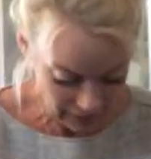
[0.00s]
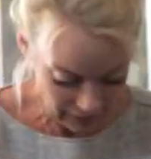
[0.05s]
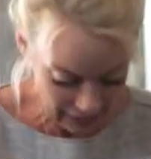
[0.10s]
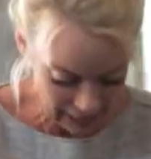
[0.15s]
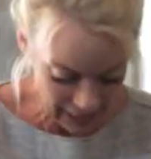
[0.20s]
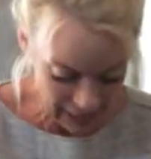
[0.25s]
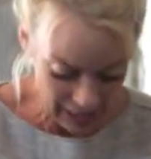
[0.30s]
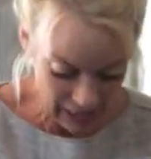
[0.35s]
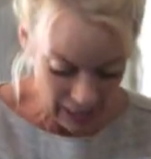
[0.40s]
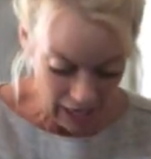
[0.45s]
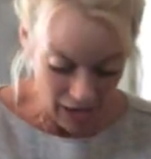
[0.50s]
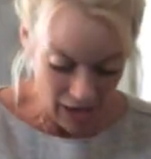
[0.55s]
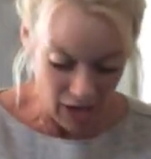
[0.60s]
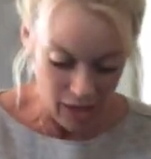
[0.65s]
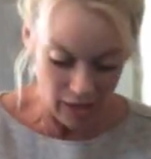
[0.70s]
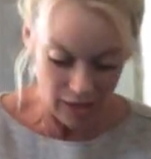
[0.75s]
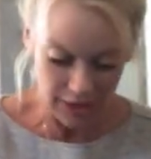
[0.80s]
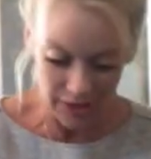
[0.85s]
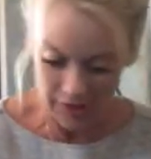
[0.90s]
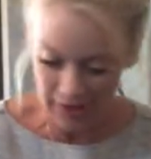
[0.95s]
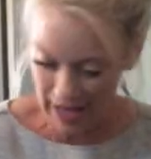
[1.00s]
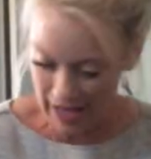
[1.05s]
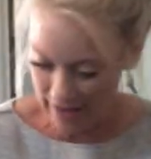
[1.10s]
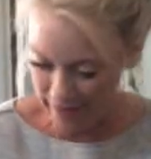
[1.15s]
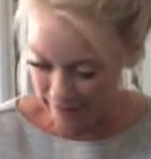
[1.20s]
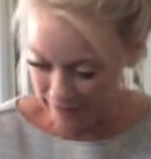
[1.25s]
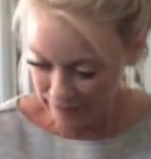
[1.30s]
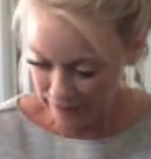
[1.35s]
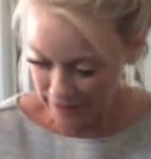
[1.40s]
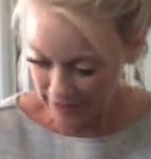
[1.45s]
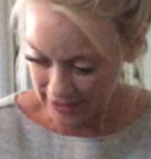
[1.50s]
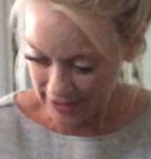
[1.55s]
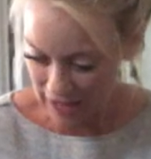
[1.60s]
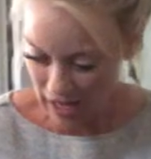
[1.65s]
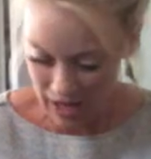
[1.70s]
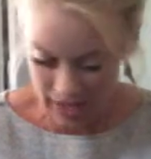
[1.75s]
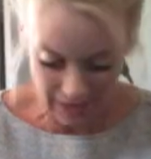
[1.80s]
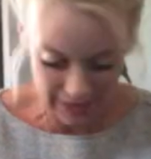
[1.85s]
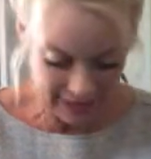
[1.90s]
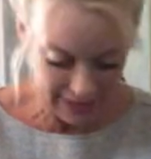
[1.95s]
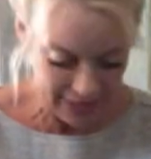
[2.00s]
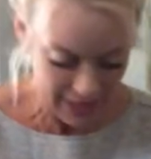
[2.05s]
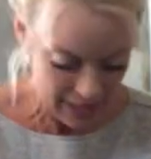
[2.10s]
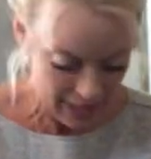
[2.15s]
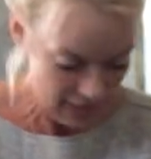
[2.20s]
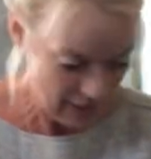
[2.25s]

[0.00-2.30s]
And I also have socks.